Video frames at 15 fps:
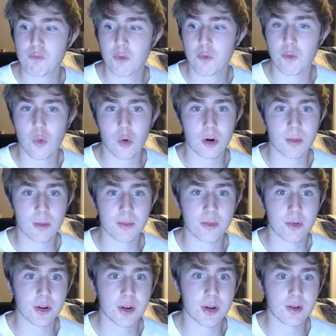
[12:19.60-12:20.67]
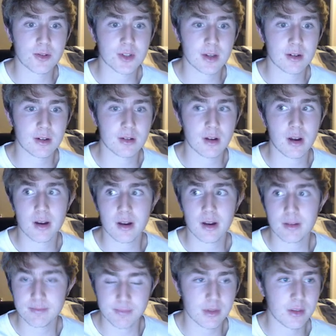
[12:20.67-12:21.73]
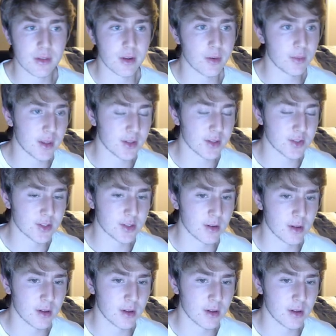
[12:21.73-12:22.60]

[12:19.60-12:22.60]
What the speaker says: form for using, this